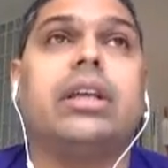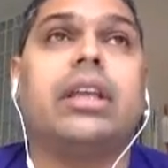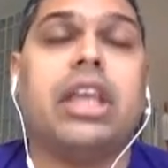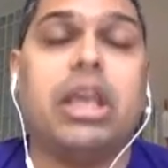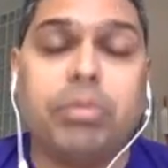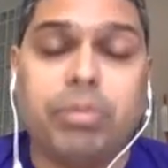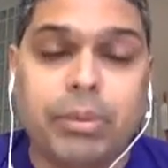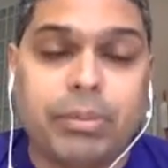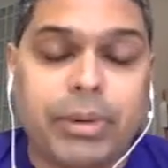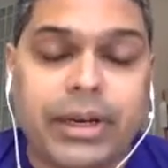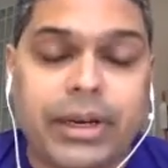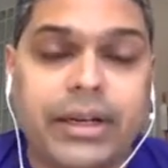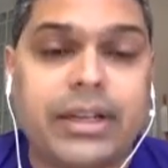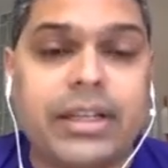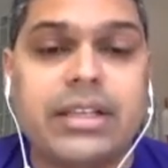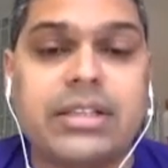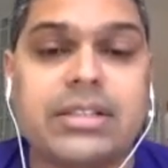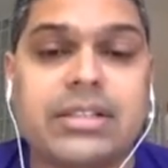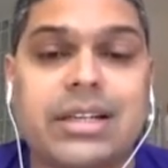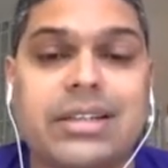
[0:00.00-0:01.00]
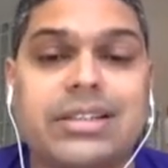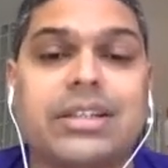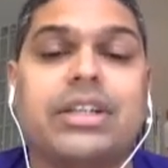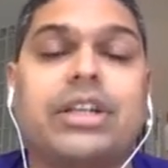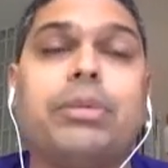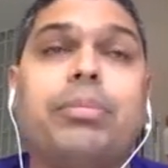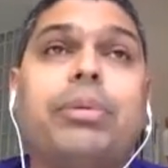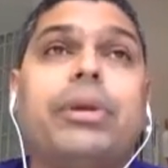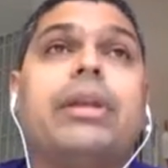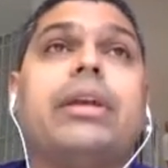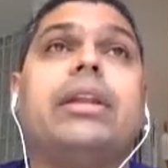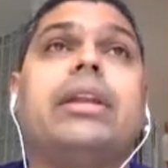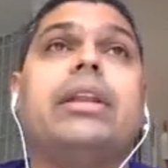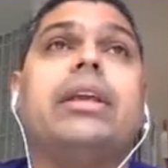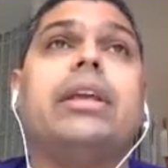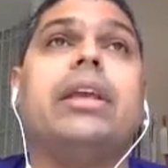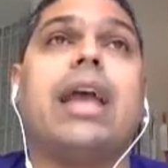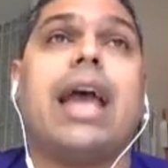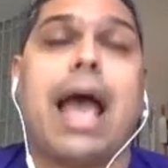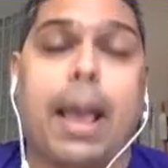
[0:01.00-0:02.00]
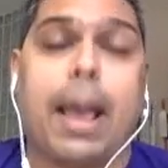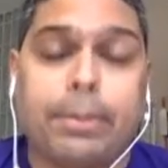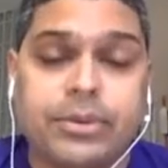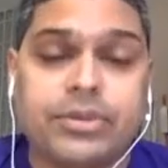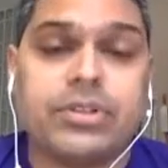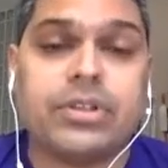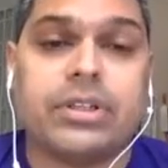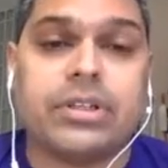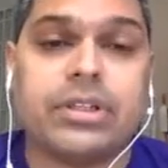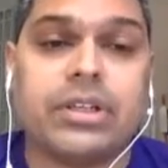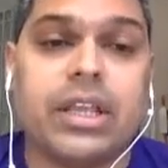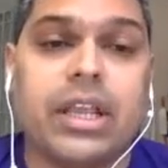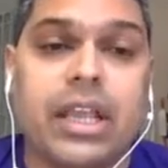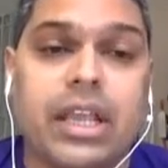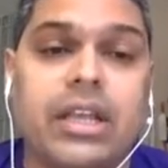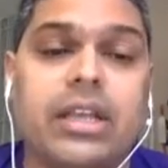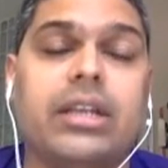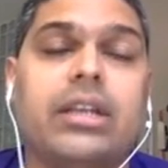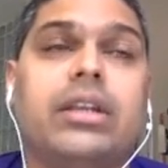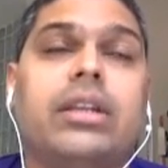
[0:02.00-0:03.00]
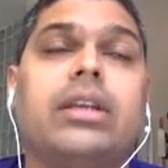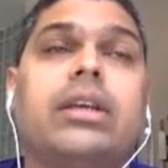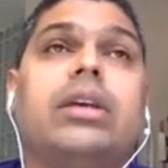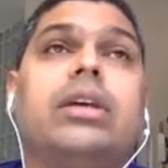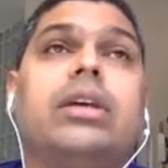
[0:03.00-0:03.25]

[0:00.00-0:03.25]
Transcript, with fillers: capabilities that are typically absent in